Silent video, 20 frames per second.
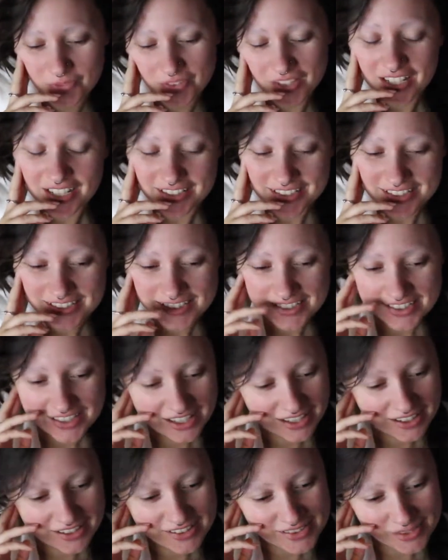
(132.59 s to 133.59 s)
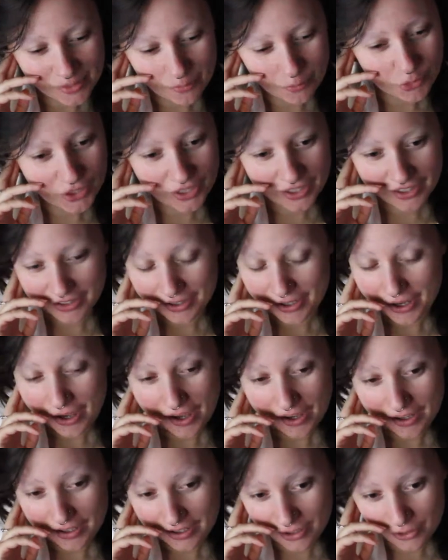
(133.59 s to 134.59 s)
It's something
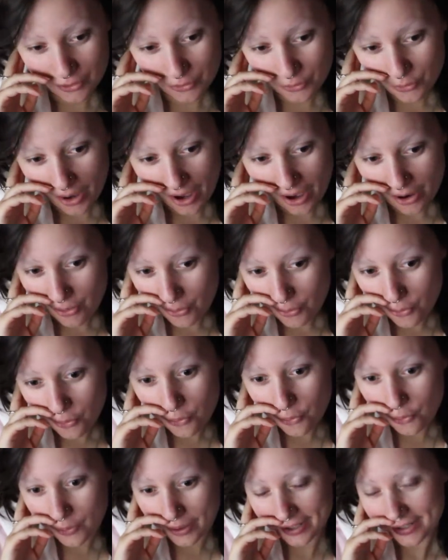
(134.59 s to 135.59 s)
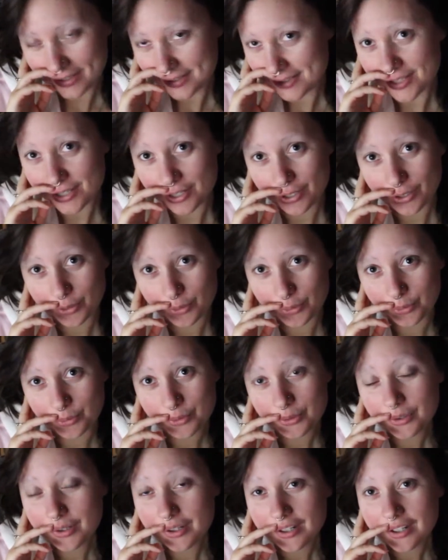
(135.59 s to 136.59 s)
you always do
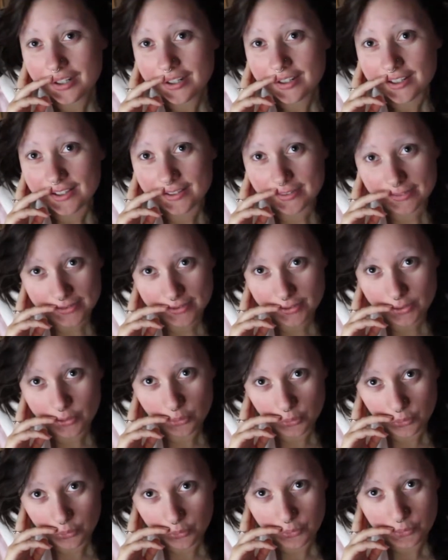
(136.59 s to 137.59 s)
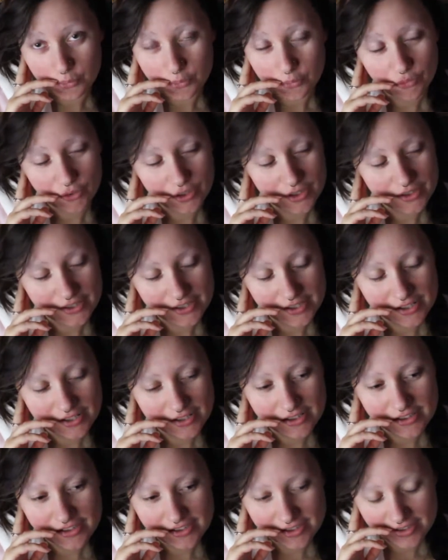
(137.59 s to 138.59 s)
in school, for
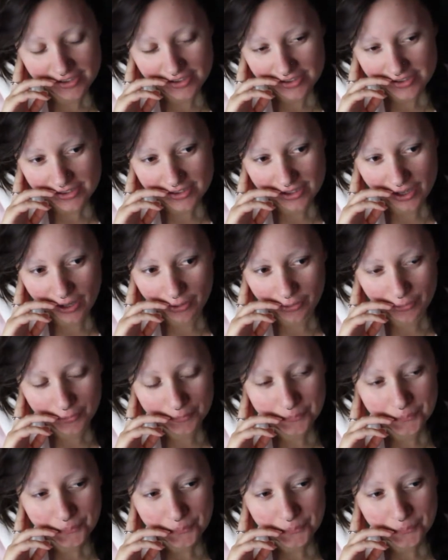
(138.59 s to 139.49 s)
instance, so